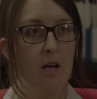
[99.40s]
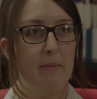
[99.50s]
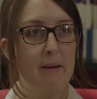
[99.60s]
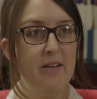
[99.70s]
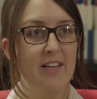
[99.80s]

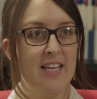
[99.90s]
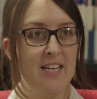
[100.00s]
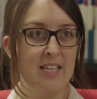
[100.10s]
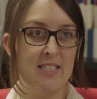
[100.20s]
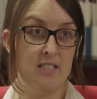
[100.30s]
Papua New
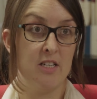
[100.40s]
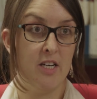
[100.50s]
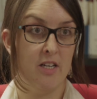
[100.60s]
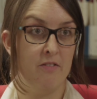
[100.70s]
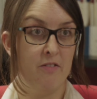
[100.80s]
Guinea is
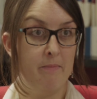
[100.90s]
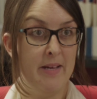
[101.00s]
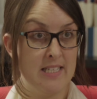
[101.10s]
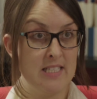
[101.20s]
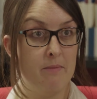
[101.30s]
known for
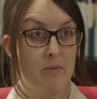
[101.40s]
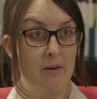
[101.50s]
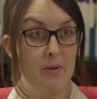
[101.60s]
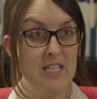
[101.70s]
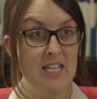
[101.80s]
being somewhere
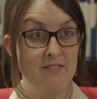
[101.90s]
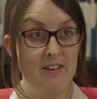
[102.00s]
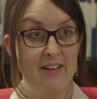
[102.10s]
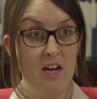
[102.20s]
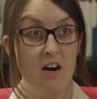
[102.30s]
which has
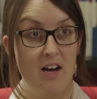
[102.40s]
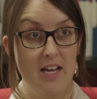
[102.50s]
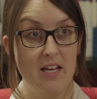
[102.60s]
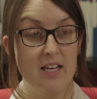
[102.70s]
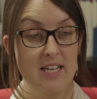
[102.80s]
very
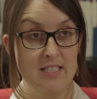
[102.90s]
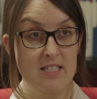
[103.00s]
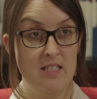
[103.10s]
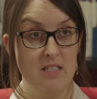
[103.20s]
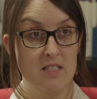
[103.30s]
high
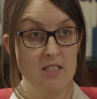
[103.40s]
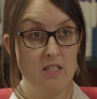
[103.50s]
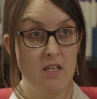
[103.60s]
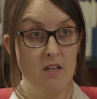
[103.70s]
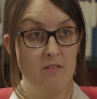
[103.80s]
incidence
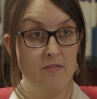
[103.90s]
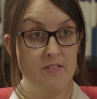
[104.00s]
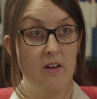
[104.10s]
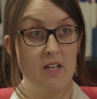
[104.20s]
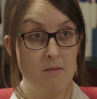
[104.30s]
of
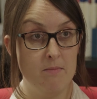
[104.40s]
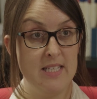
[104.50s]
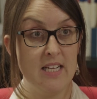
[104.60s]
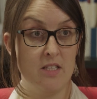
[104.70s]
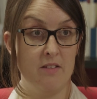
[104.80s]

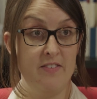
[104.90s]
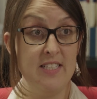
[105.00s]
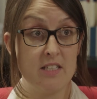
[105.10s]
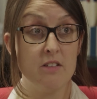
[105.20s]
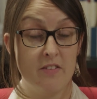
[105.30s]
sexual and
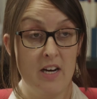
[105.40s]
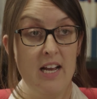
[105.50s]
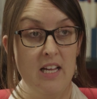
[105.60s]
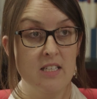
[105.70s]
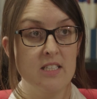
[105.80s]
physical
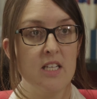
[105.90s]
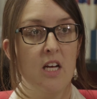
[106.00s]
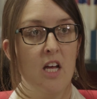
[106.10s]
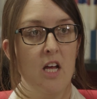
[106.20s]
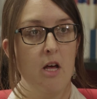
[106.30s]
violence.
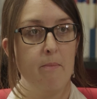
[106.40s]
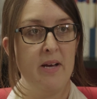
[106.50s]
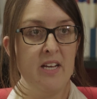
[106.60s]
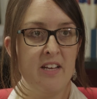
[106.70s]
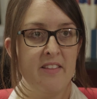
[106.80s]

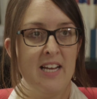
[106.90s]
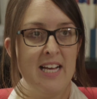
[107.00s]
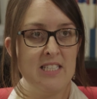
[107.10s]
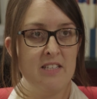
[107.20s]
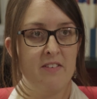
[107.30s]
But
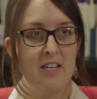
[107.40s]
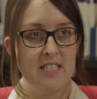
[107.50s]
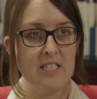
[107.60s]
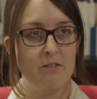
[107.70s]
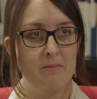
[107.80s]
nonetheless, the
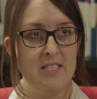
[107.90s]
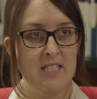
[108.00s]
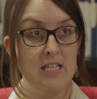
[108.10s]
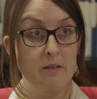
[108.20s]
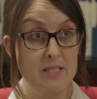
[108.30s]
findings from this
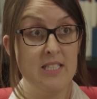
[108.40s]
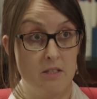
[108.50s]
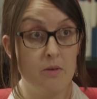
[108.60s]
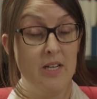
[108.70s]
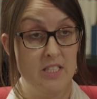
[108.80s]
study were
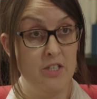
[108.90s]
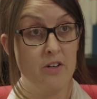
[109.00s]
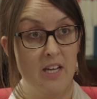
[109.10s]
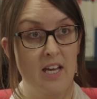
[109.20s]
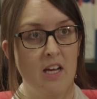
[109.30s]
still quite
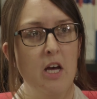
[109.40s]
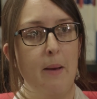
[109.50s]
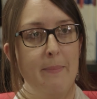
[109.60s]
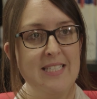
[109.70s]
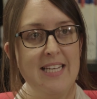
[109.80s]
shocking,
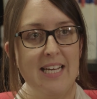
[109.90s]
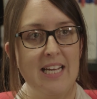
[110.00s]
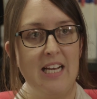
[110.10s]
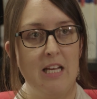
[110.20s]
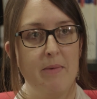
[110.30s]

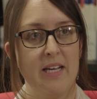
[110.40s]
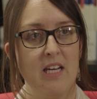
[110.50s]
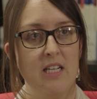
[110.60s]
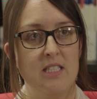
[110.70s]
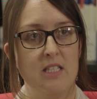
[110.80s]
particularly
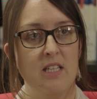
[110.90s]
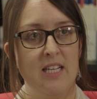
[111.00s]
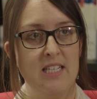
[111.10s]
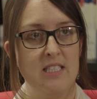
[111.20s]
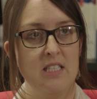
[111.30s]
because
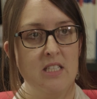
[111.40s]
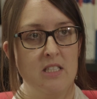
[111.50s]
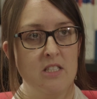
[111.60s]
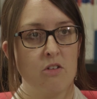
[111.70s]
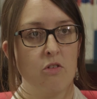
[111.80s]
the
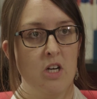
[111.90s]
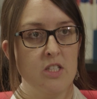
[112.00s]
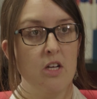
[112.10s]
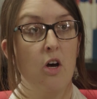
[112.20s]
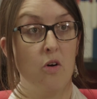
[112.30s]
incidence
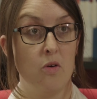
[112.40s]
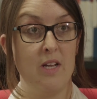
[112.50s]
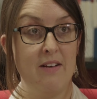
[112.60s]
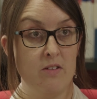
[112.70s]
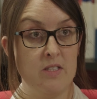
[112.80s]
across all
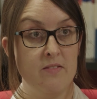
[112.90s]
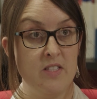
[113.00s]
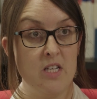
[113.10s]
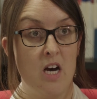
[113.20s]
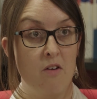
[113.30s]
levels of
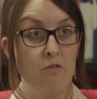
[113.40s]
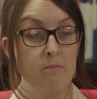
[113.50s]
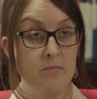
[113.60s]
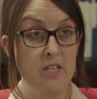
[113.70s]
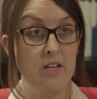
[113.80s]
staff,
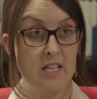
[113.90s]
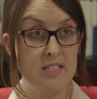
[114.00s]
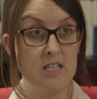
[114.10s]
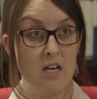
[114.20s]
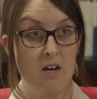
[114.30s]
from junior
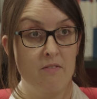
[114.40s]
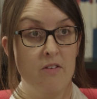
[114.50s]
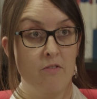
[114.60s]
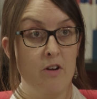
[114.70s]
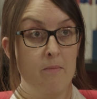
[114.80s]
staff
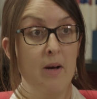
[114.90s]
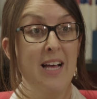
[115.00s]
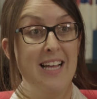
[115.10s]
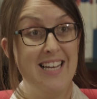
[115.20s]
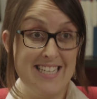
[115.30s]
and from
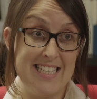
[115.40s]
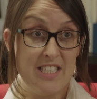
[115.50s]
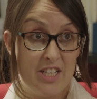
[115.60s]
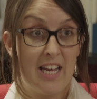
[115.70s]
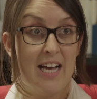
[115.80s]
less
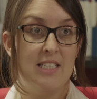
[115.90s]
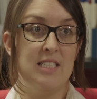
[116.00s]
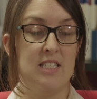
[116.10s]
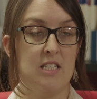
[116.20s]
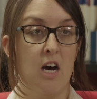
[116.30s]

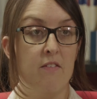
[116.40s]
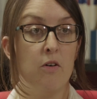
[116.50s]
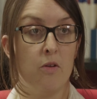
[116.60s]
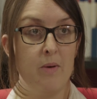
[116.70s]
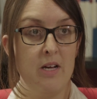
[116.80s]
educated staff
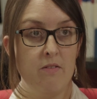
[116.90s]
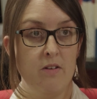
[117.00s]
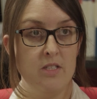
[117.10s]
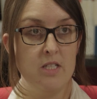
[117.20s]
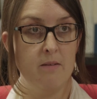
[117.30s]
all the way
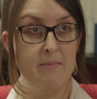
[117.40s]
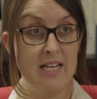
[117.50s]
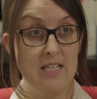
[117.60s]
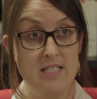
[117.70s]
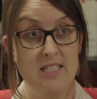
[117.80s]
through to
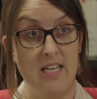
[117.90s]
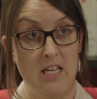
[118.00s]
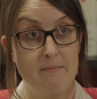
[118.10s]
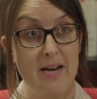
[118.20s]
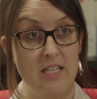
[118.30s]
middle and
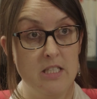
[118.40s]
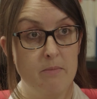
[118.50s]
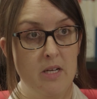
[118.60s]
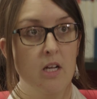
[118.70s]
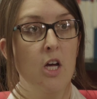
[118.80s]
senior
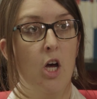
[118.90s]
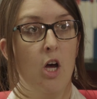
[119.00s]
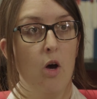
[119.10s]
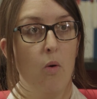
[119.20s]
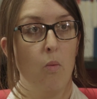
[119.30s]
management,
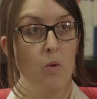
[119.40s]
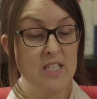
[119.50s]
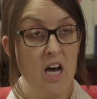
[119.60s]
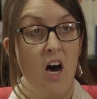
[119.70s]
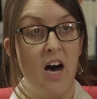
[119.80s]
was
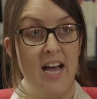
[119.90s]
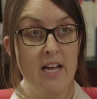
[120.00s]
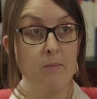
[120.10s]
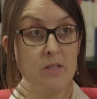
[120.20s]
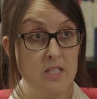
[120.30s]
high
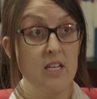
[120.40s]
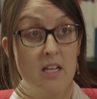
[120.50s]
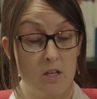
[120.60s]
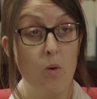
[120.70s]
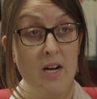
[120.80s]
and was
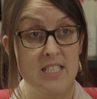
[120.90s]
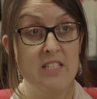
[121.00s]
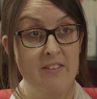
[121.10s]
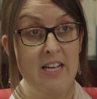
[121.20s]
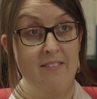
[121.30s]
quite
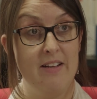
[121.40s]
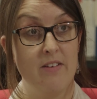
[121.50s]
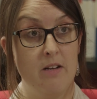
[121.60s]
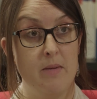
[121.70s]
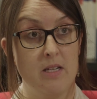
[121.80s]
severe
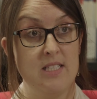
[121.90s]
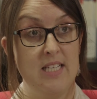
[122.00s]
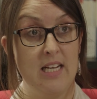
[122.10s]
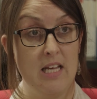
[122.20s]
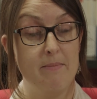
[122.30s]
even amongst senior